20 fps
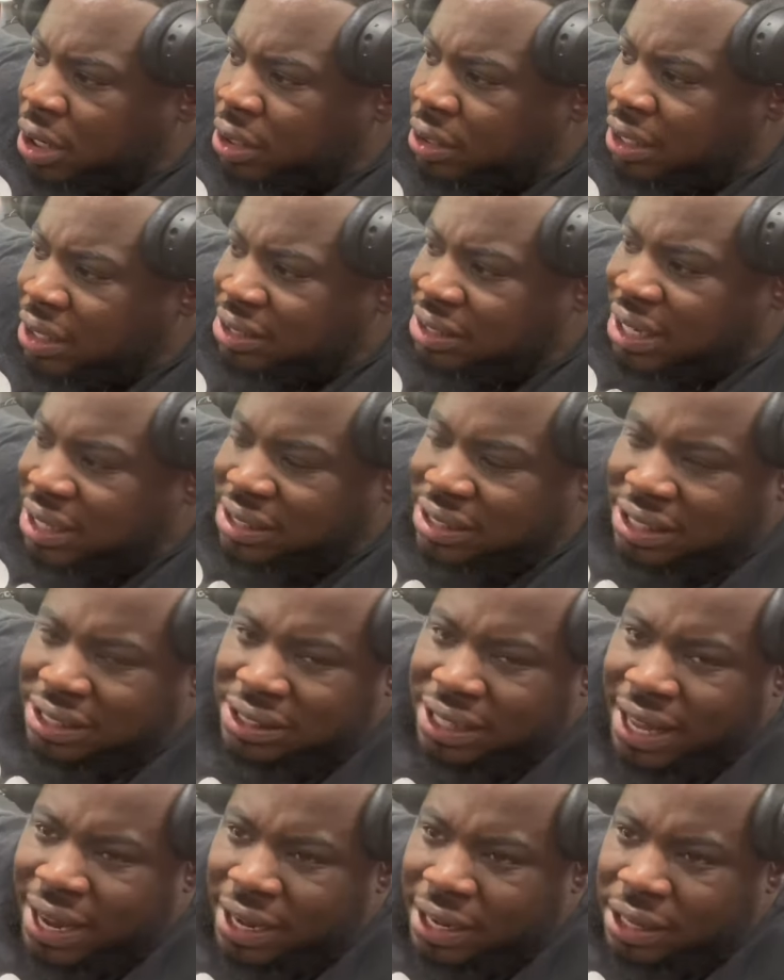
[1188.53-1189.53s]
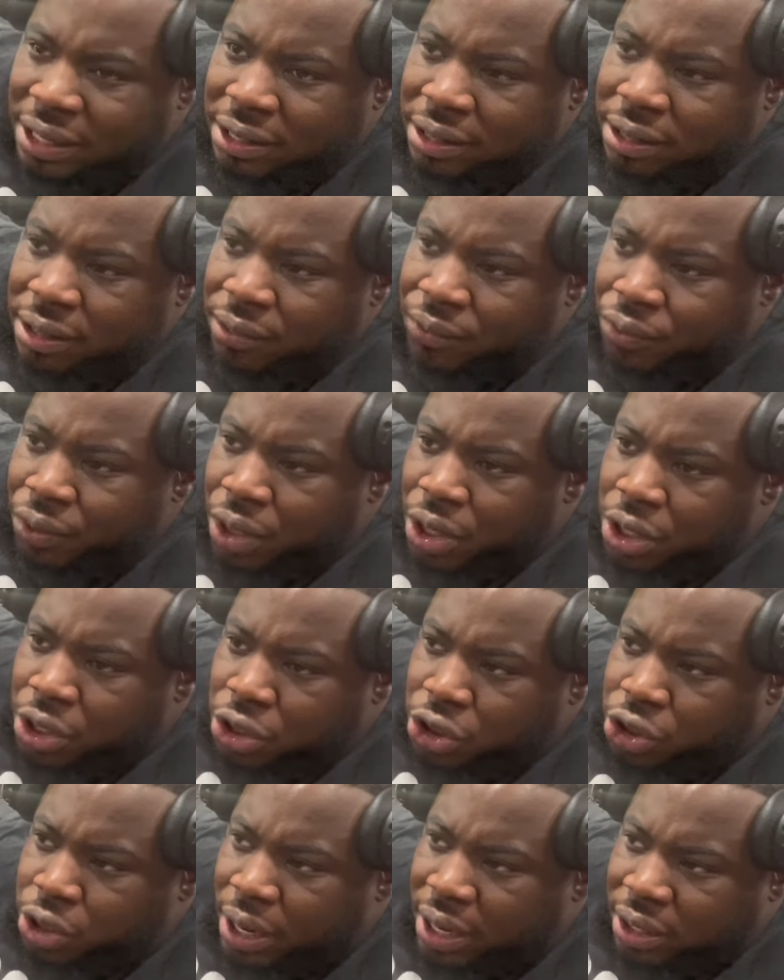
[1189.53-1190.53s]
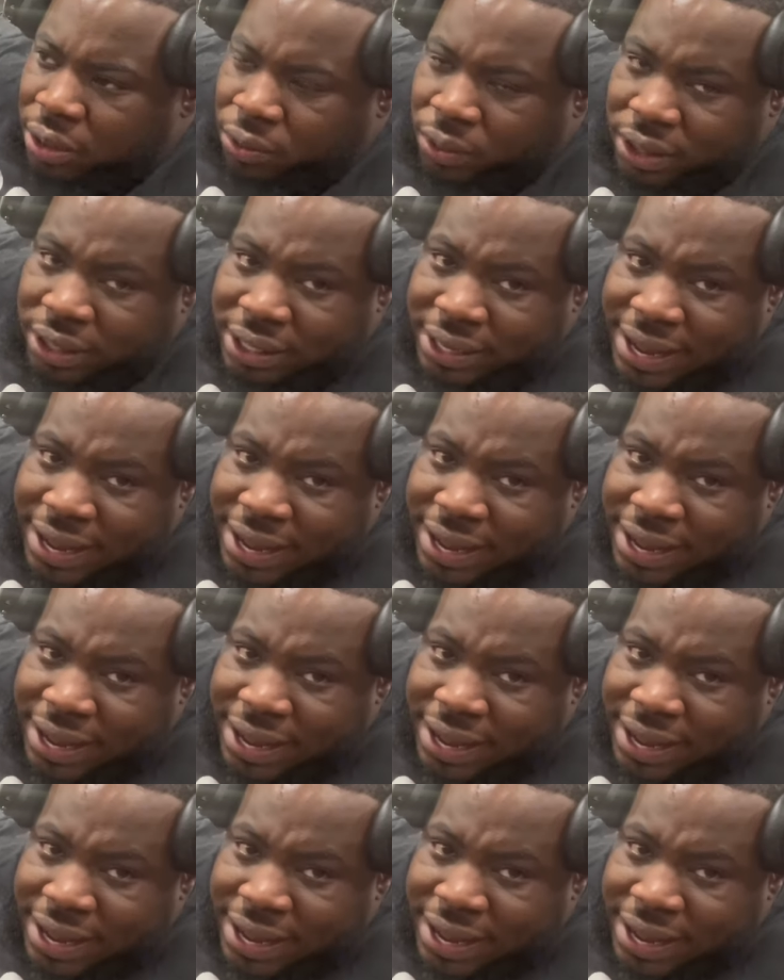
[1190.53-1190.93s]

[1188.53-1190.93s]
It's just like trying to run